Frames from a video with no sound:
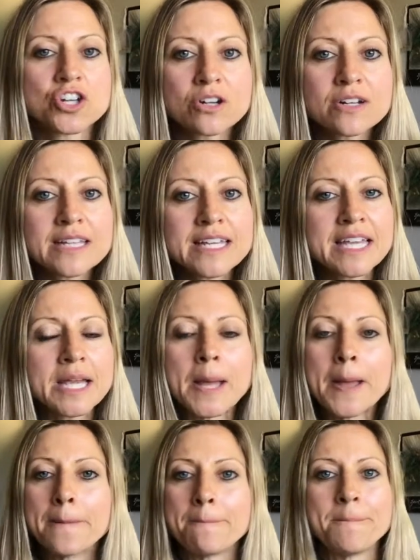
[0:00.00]
journaling,
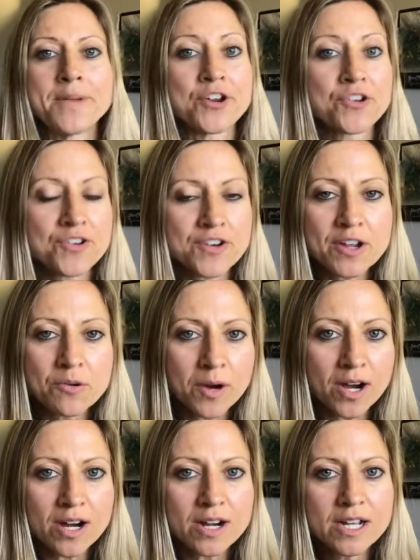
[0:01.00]
mirroring
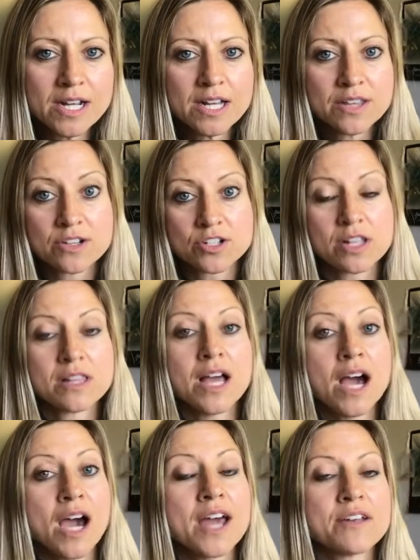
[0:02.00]
work. There's a
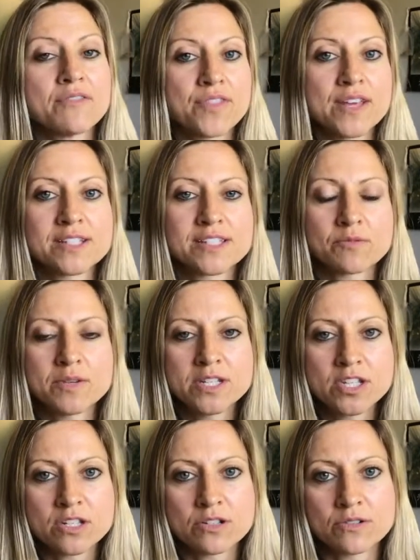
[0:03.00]
lot of things that we
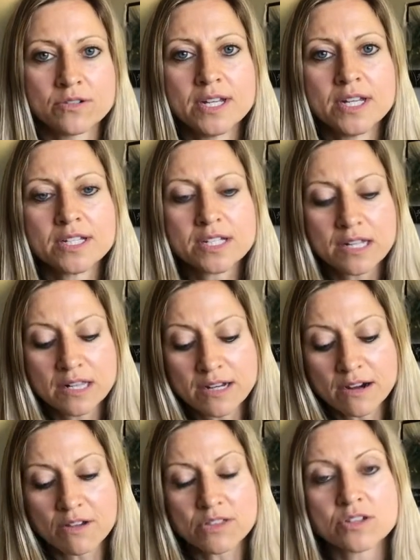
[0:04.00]
do to
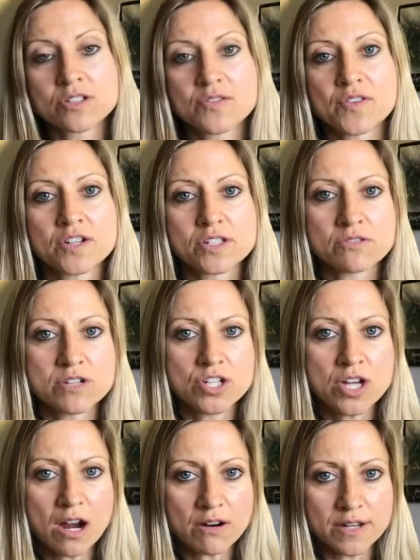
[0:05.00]
clear out those first three
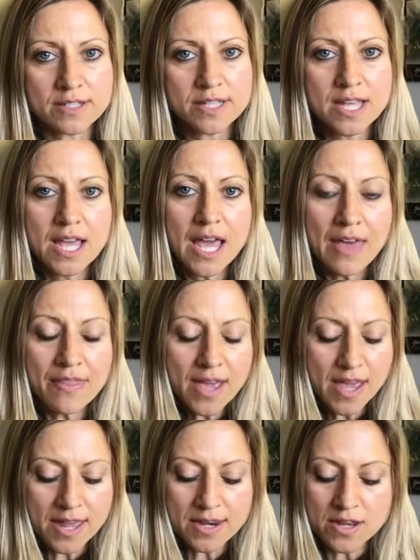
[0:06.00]
chakras. And
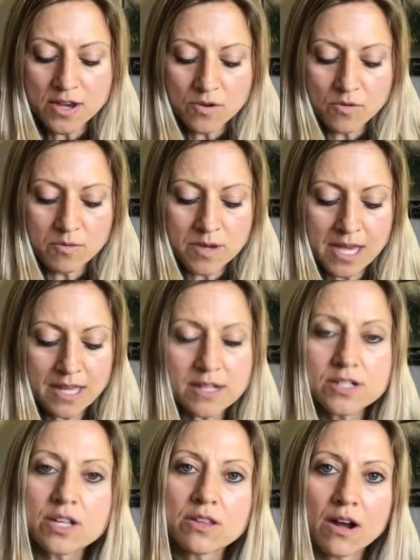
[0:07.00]
then when we get
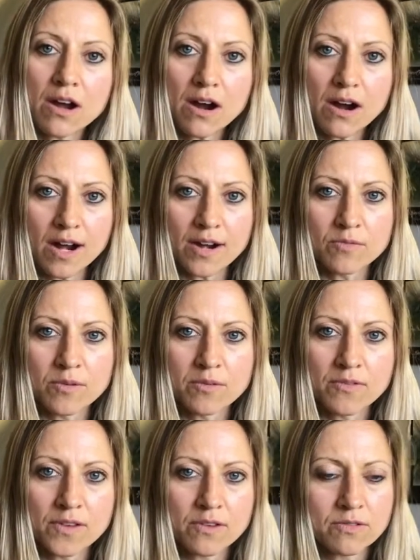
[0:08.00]
into the heart, when we
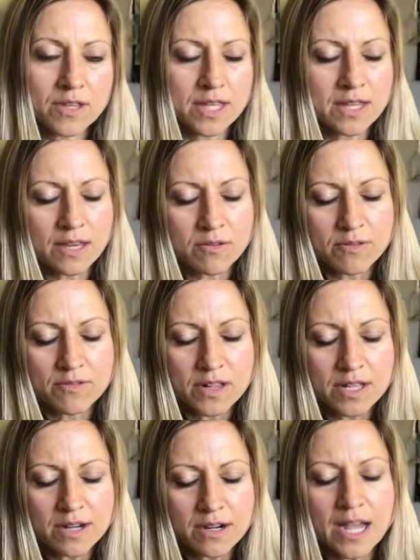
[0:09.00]
feel really like we've
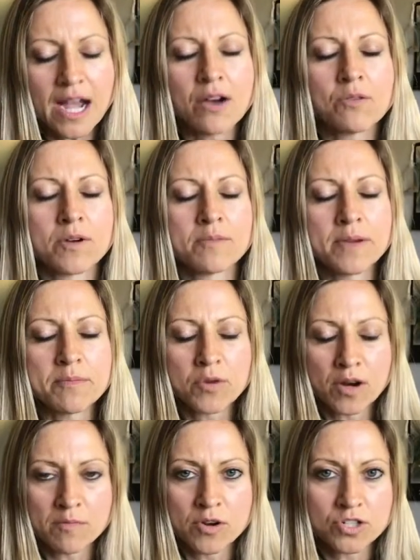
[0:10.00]
cleared out, we're a bit
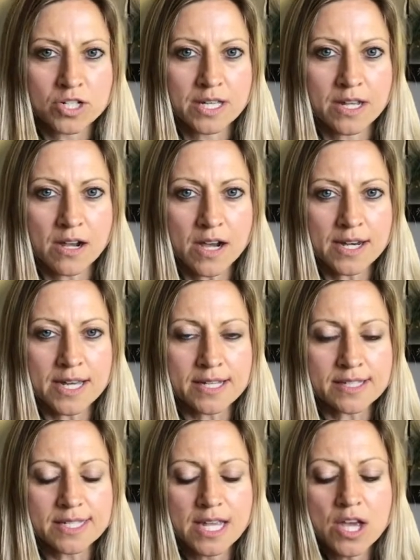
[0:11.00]
more emotionally
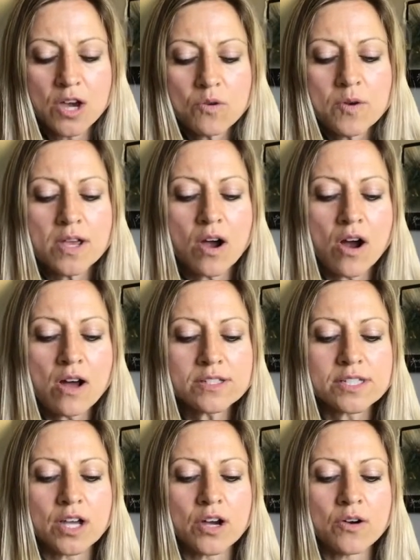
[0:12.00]
honest, we
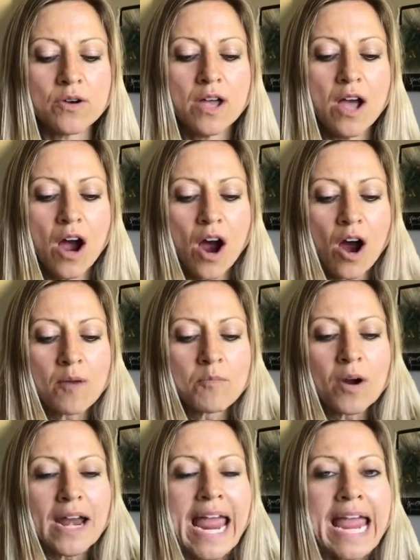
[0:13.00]
also are
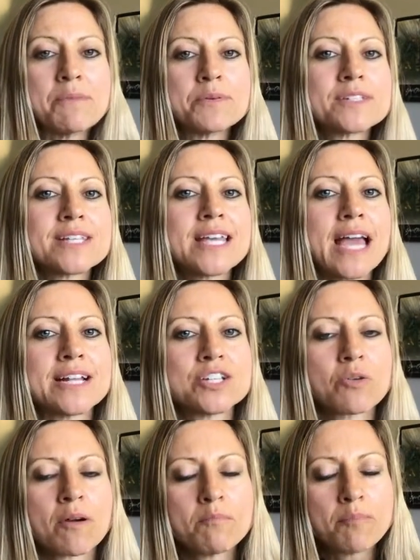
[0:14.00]
more able to get
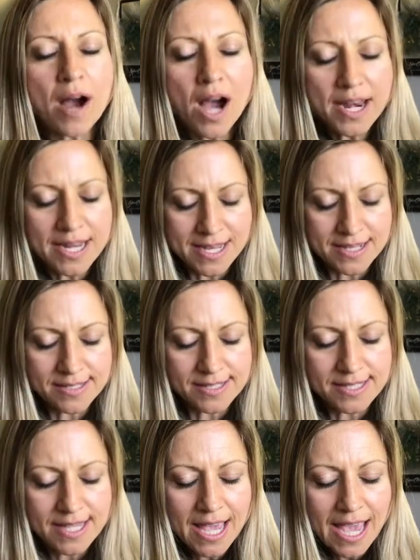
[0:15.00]
into our
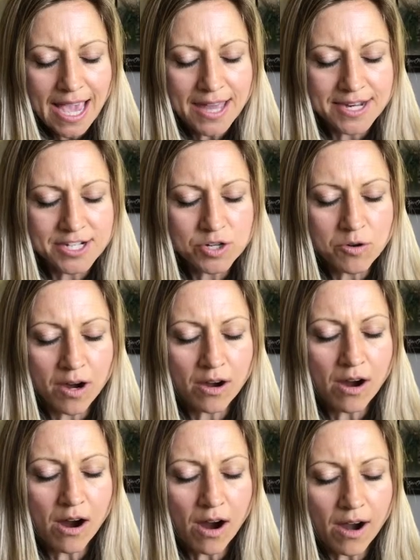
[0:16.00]
bodies and into our
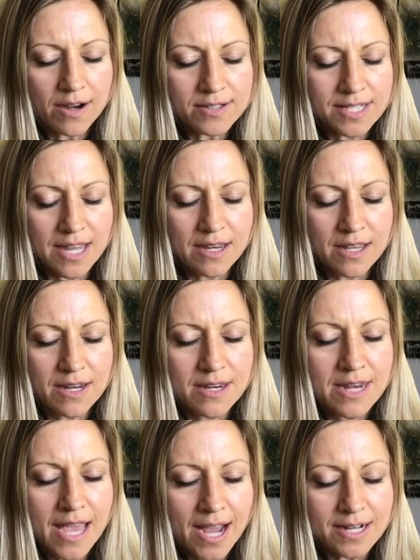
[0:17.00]
hearts and
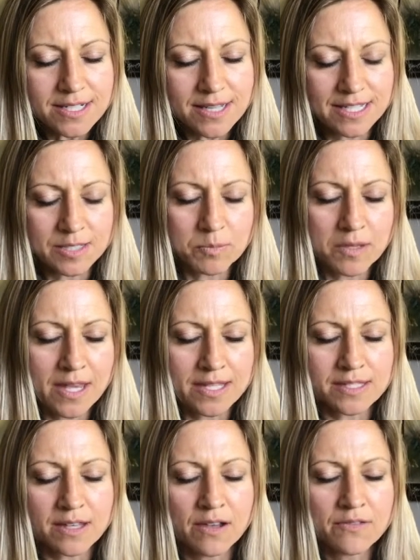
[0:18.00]
connect this
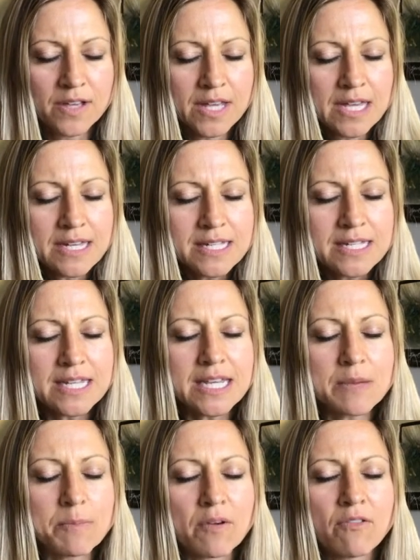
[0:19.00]
place of
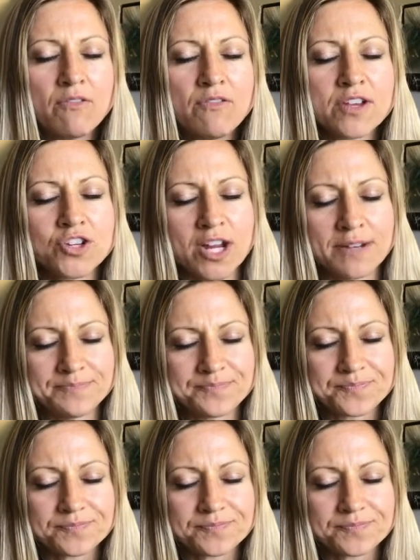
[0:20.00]
deep vision.